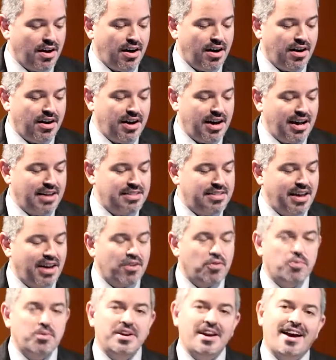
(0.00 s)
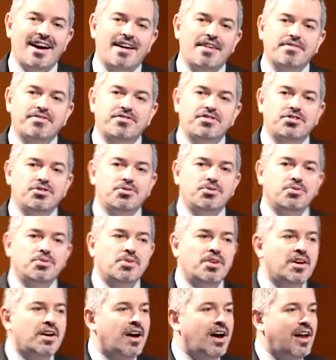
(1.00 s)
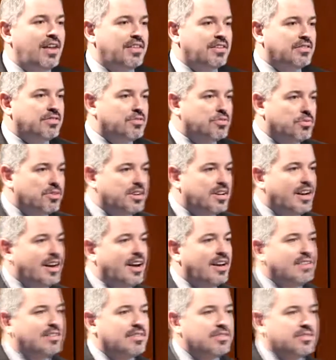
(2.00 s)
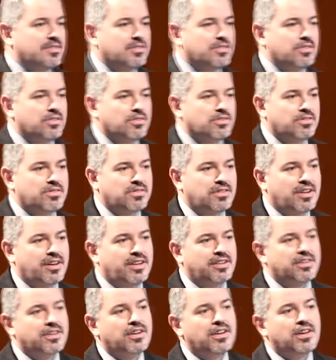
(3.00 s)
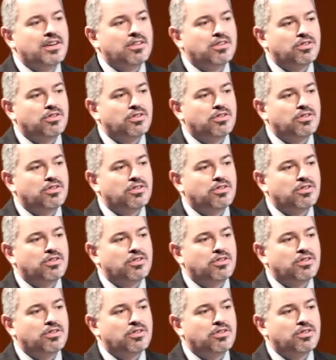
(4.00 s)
and that we have to, I think Sarita had this in her slide,